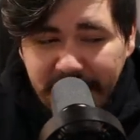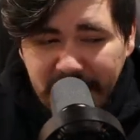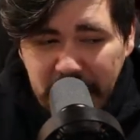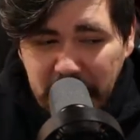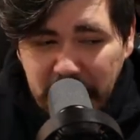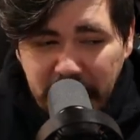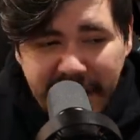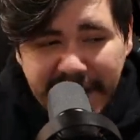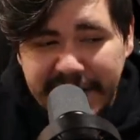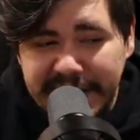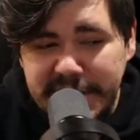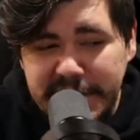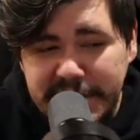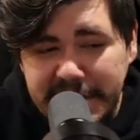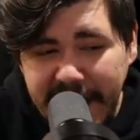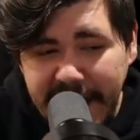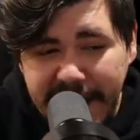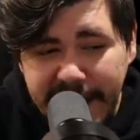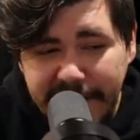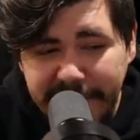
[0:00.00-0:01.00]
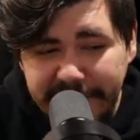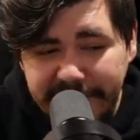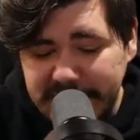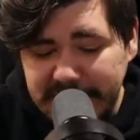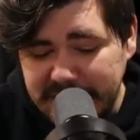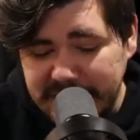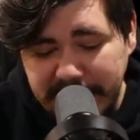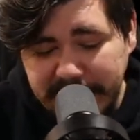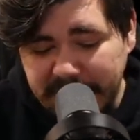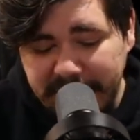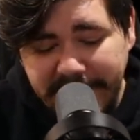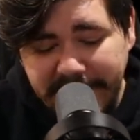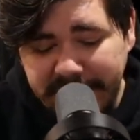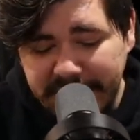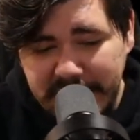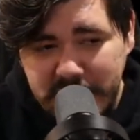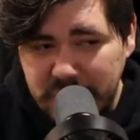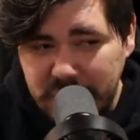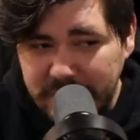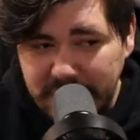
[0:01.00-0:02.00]
When it's saved, it's the perfect
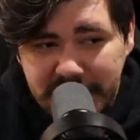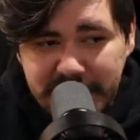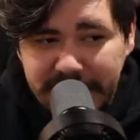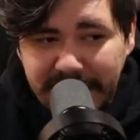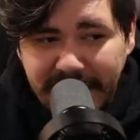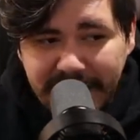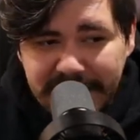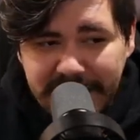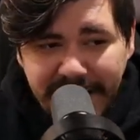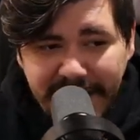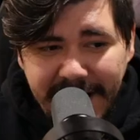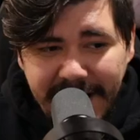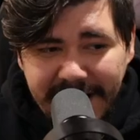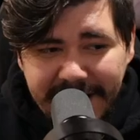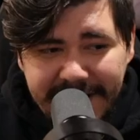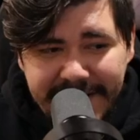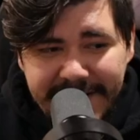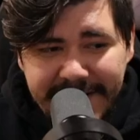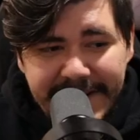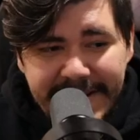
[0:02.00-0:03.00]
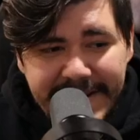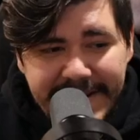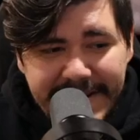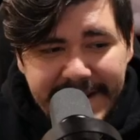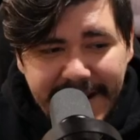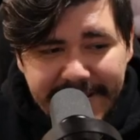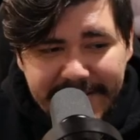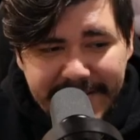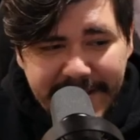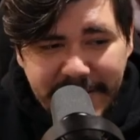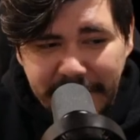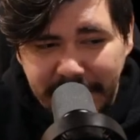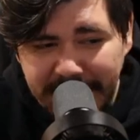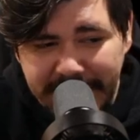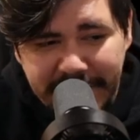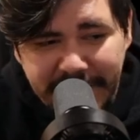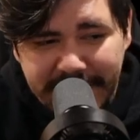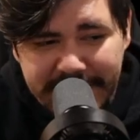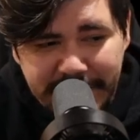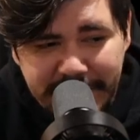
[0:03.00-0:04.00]
Sugar Swan target. I mean, like
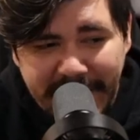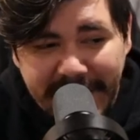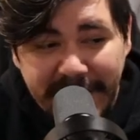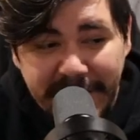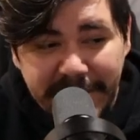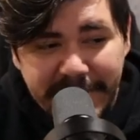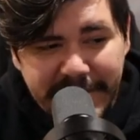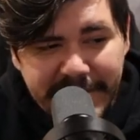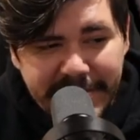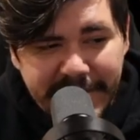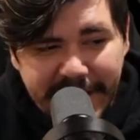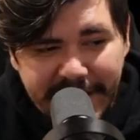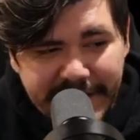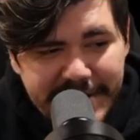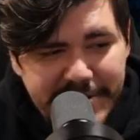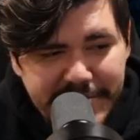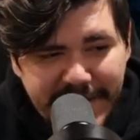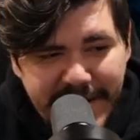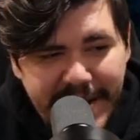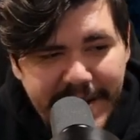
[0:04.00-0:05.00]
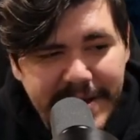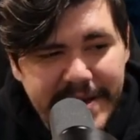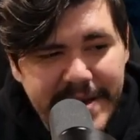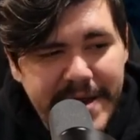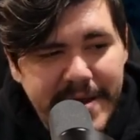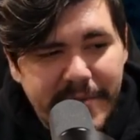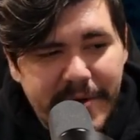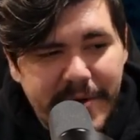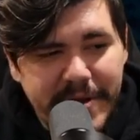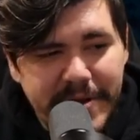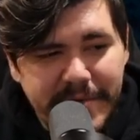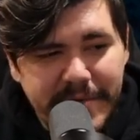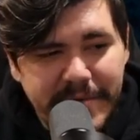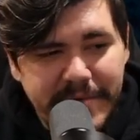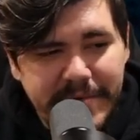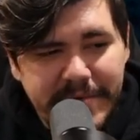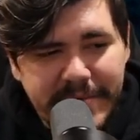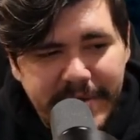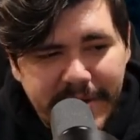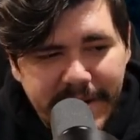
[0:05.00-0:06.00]
what's better than this, right? Where
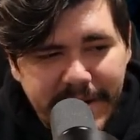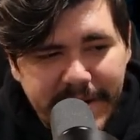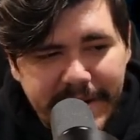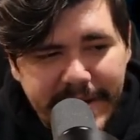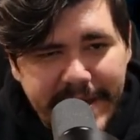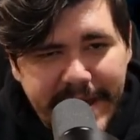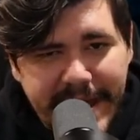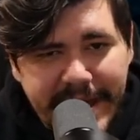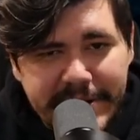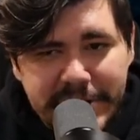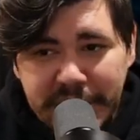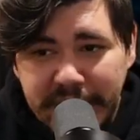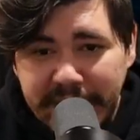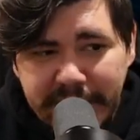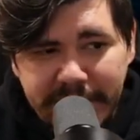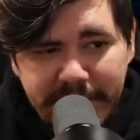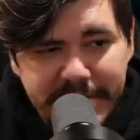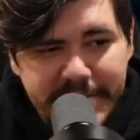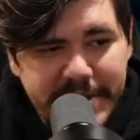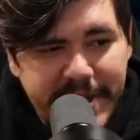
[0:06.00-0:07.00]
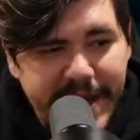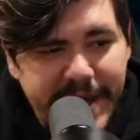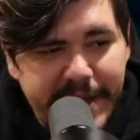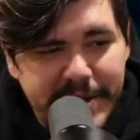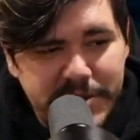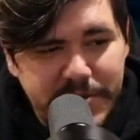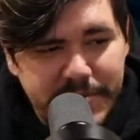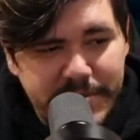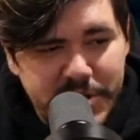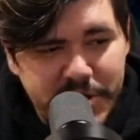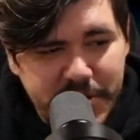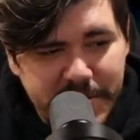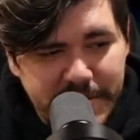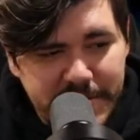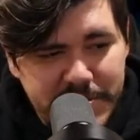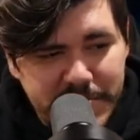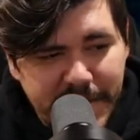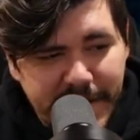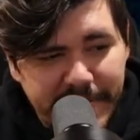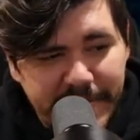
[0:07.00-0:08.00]
you Ancient Healer's Gaze or Sugar
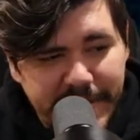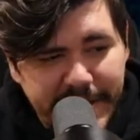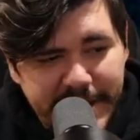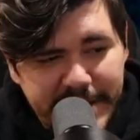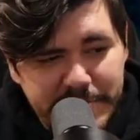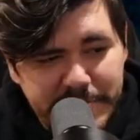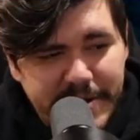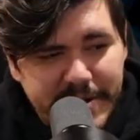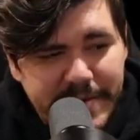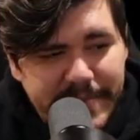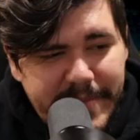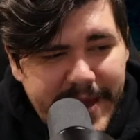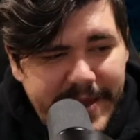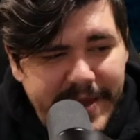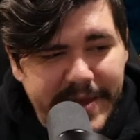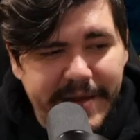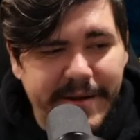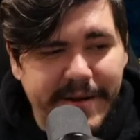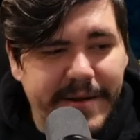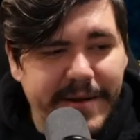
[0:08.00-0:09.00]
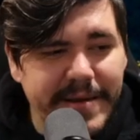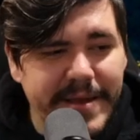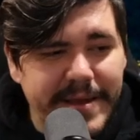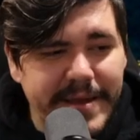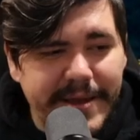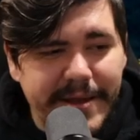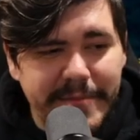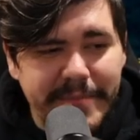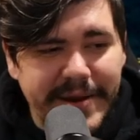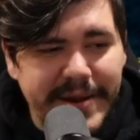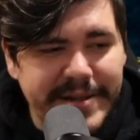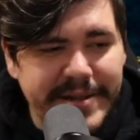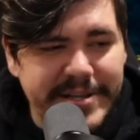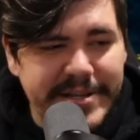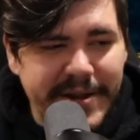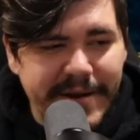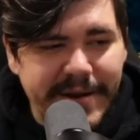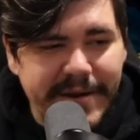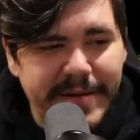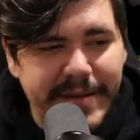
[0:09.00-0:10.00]
Swan this, put it back here, put it into
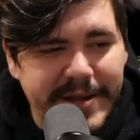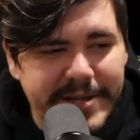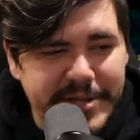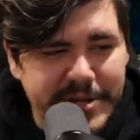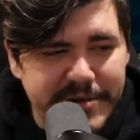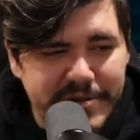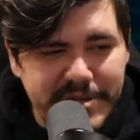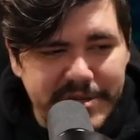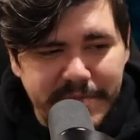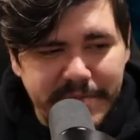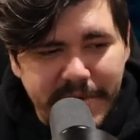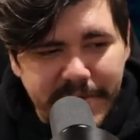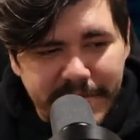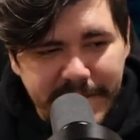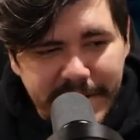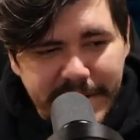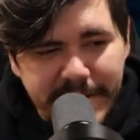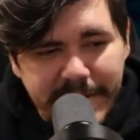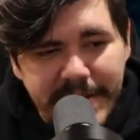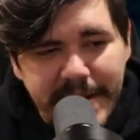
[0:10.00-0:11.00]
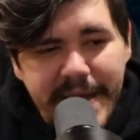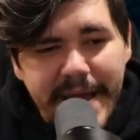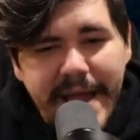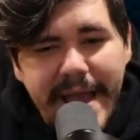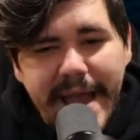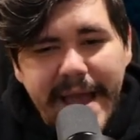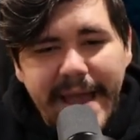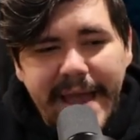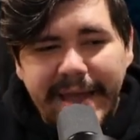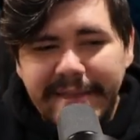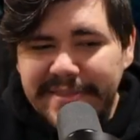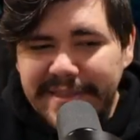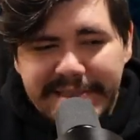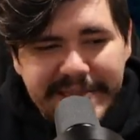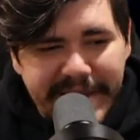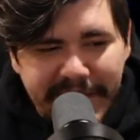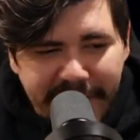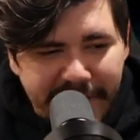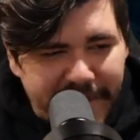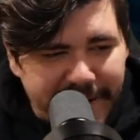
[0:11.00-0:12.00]
your support row, and then
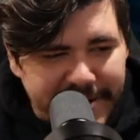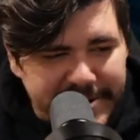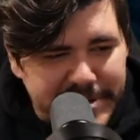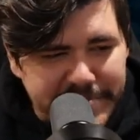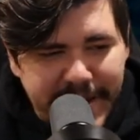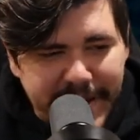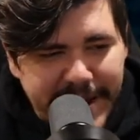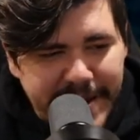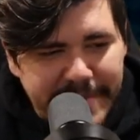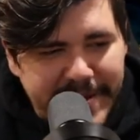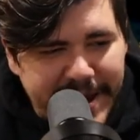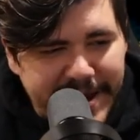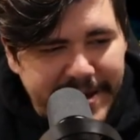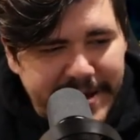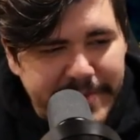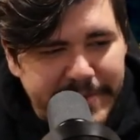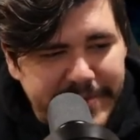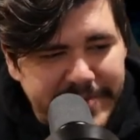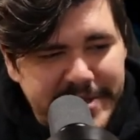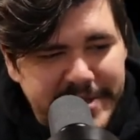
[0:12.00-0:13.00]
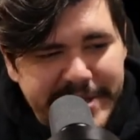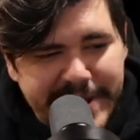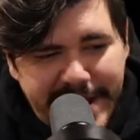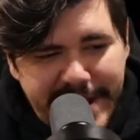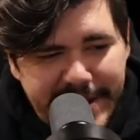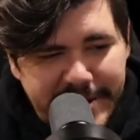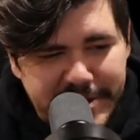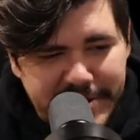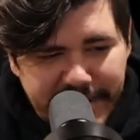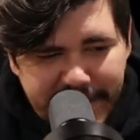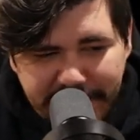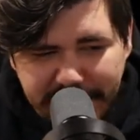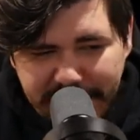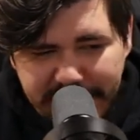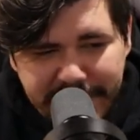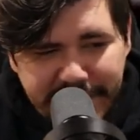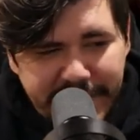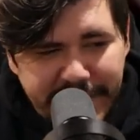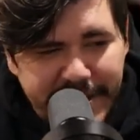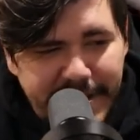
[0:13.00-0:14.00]
later on just pick it back up with stage and like
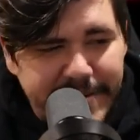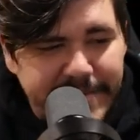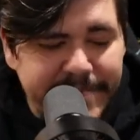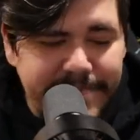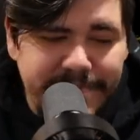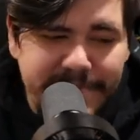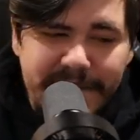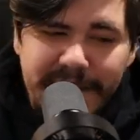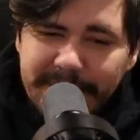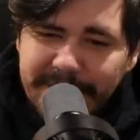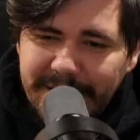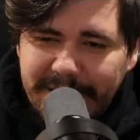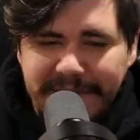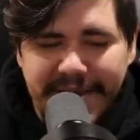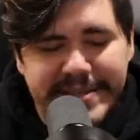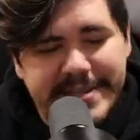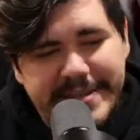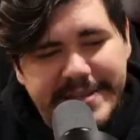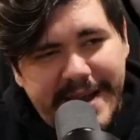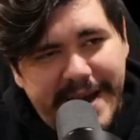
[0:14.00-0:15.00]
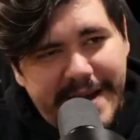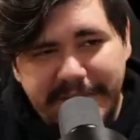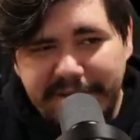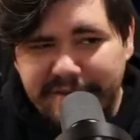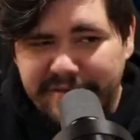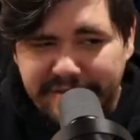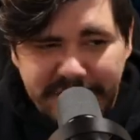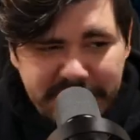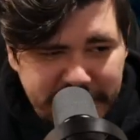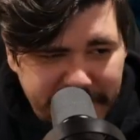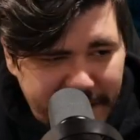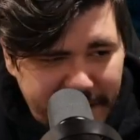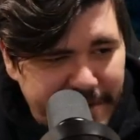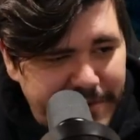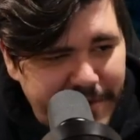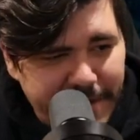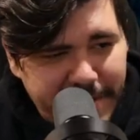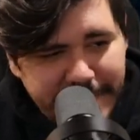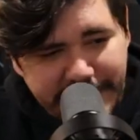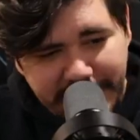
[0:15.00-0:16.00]
replay it. Come on, that's got to be frustrating
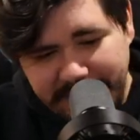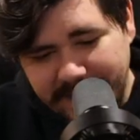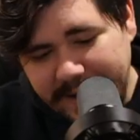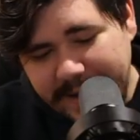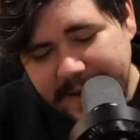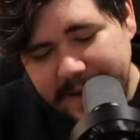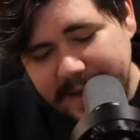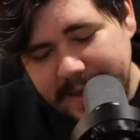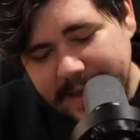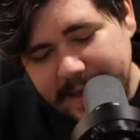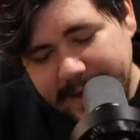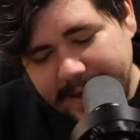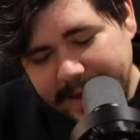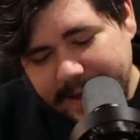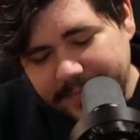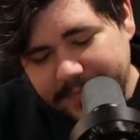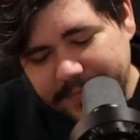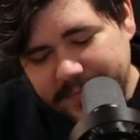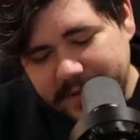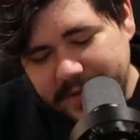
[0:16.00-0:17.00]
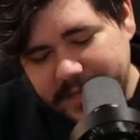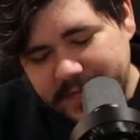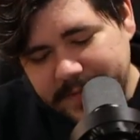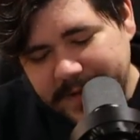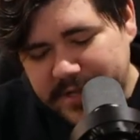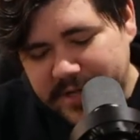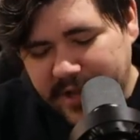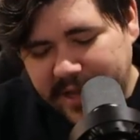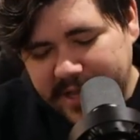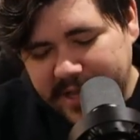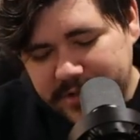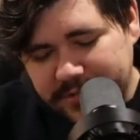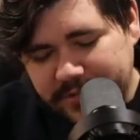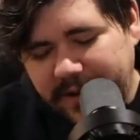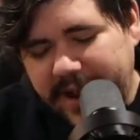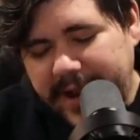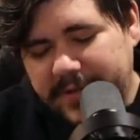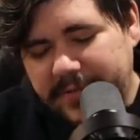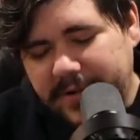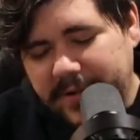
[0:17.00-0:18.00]
for your opponent, especially against
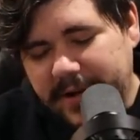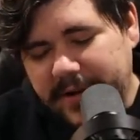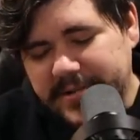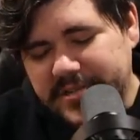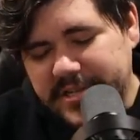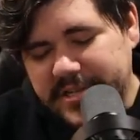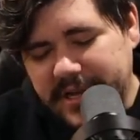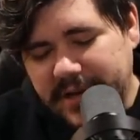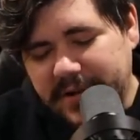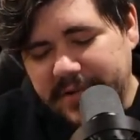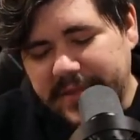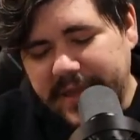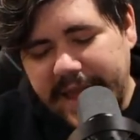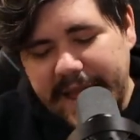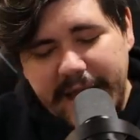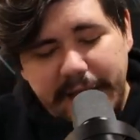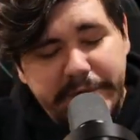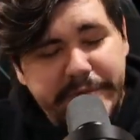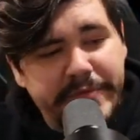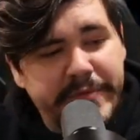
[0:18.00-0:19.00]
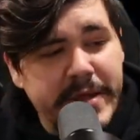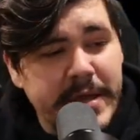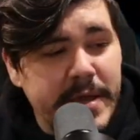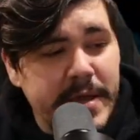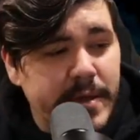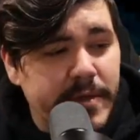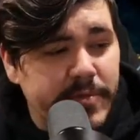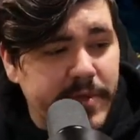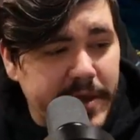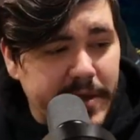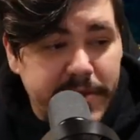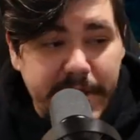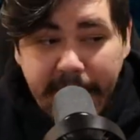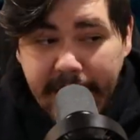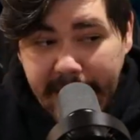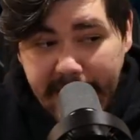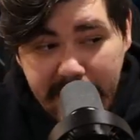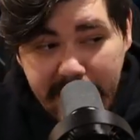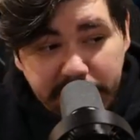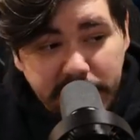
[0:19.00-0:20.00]
red, where it's they
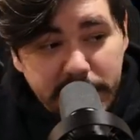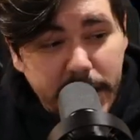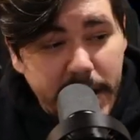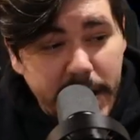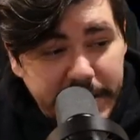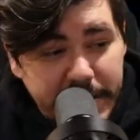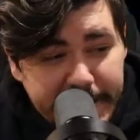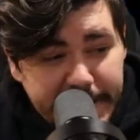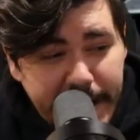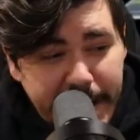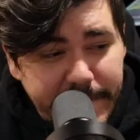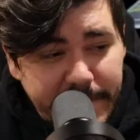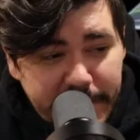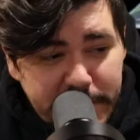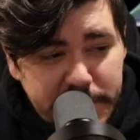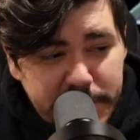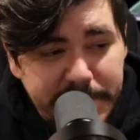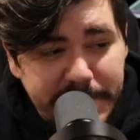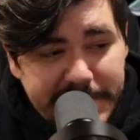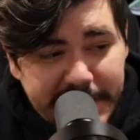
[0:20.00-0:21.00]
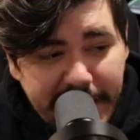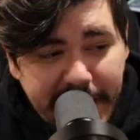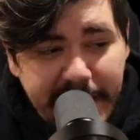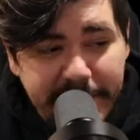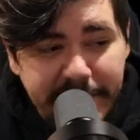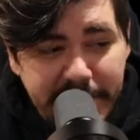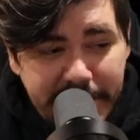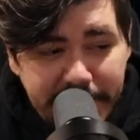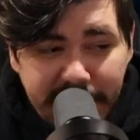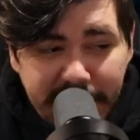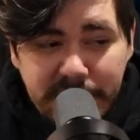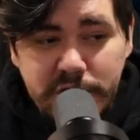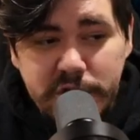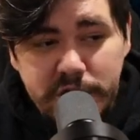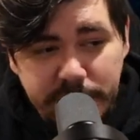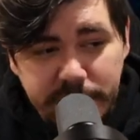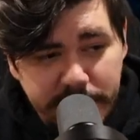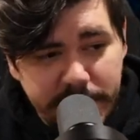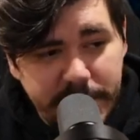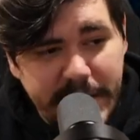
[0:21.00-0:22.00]
have a lot of damage, but they have to punch
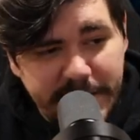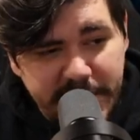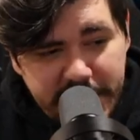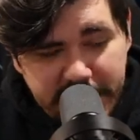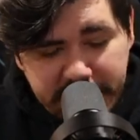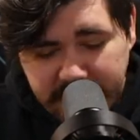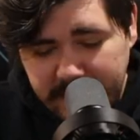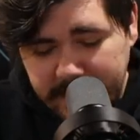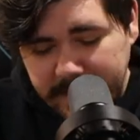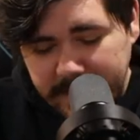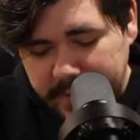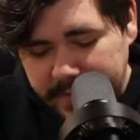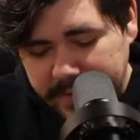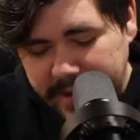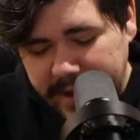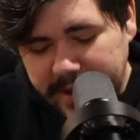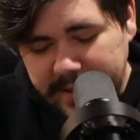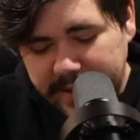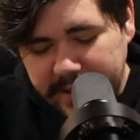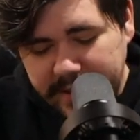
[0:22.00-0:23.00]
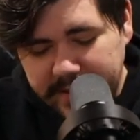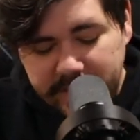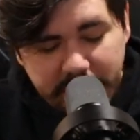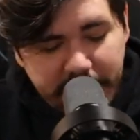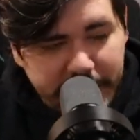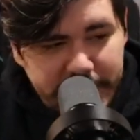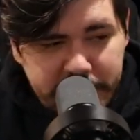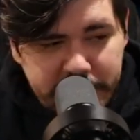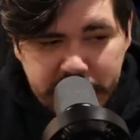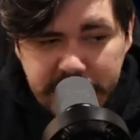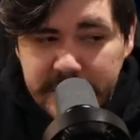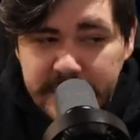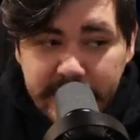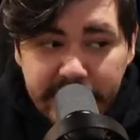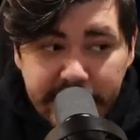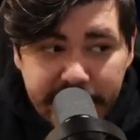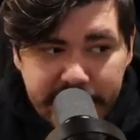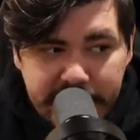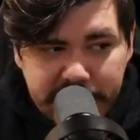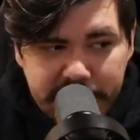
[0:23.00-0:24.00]
through everything, right? Like they're not just
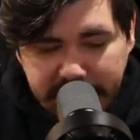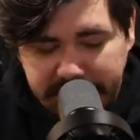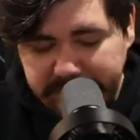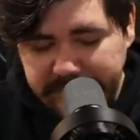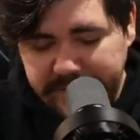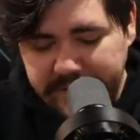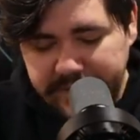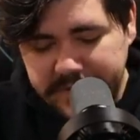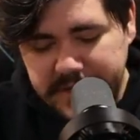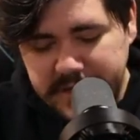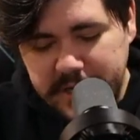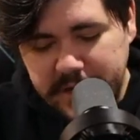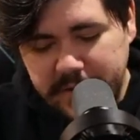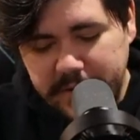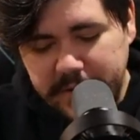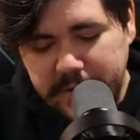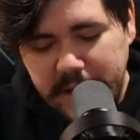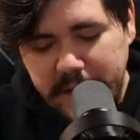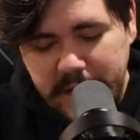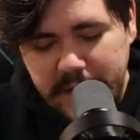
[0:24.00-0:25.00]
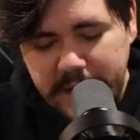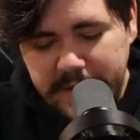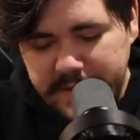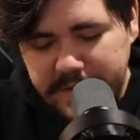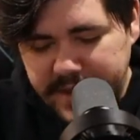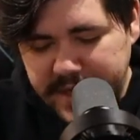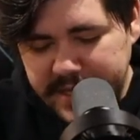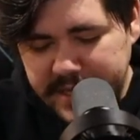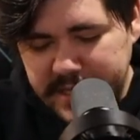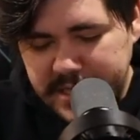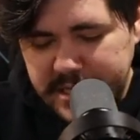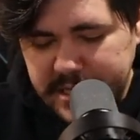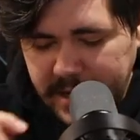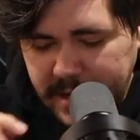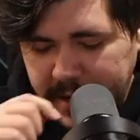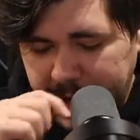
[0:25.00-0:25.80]
deleting stuff. So this